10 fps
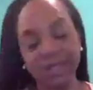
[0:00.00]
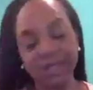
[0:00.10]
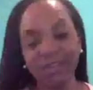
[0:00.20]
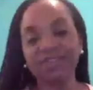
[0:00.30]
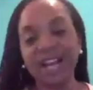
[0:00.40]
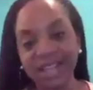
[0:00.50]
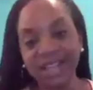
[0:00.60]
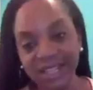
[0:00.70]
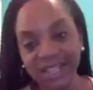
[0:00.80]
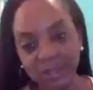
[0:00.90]
because of
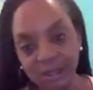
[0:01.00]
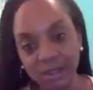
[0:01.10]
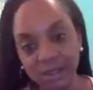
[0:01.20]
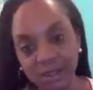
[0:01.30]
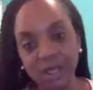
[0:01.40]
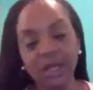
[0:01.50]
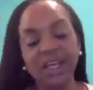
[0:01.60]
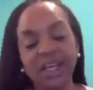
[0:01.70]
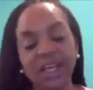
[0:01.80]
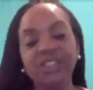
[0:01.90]
finances.
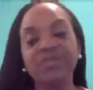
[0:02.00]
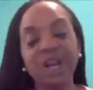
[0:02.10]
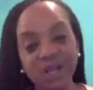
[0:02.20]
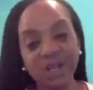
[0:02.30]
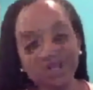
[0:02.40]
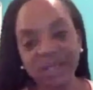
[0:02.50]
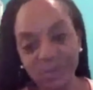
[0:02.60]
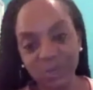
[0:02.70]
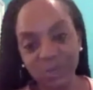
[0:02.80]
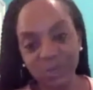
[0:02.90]
It's very
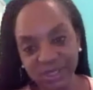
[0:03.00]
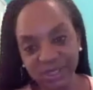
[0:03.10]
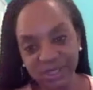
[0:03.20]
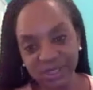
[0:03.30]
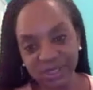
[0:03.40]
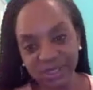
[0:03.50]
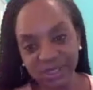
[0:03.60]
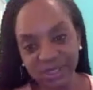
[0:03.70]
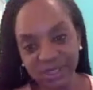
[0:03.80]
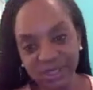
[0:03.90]
expensive to
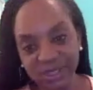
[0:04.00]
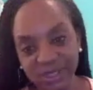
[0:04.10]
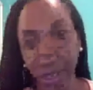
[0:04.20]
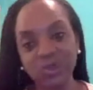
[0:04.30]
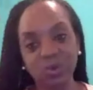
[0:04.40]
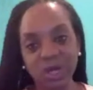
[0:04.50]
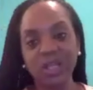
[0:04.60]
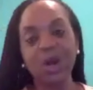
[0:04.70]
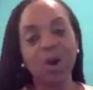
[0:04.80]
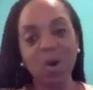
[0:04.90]

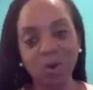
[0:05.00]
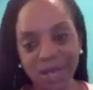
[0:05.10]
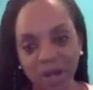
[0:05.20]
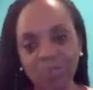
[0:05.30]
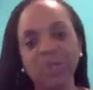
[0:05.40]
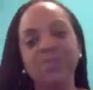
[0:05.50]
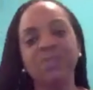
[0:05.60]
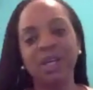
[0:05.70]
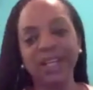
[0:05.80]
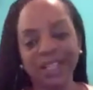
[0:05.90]
run a whole
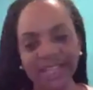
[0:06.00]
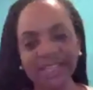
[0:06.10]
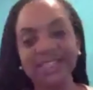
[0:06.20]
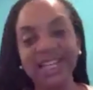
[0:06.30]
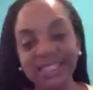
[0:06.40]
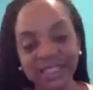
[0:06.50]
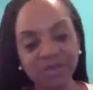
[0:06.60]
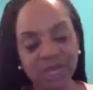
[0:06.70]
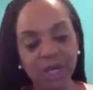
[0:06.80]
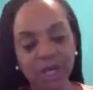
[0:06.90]
campus. Kids,
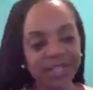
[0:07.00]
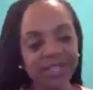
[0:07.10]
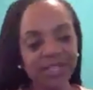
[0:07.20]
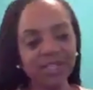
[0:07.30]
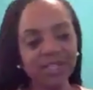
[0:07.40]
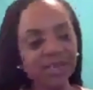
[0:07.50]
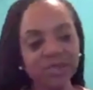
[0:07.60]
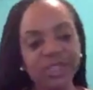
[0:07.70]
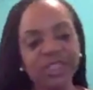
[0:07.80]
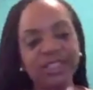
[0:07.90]
they live there.
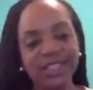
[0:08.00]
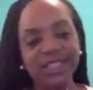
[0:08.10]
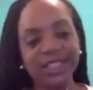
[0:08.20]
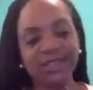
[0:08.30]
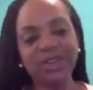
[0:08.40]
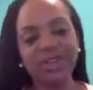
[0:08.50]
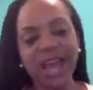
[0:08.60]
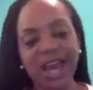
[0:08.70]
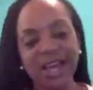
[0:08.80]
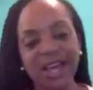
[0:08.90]
These
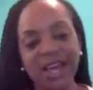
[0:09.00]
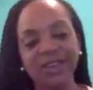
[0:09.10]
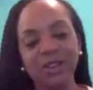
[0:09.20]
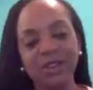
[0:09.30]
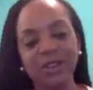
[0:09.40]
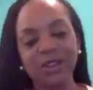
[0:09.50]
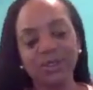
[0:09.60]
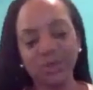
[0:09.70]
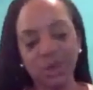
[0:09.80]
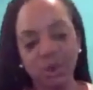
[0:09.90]
children live
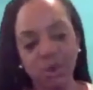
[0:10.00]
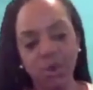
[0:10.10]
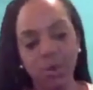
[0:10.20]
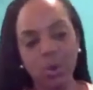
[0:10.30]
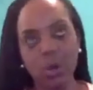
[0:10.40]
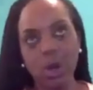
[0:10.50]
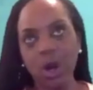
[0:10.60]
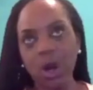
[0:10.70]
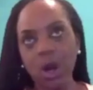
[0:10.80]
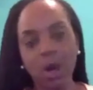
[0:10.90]
at the
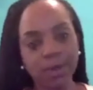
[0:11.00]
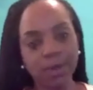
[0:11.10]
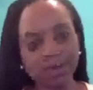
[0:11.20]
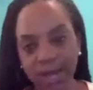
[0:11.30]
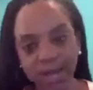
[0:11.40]
school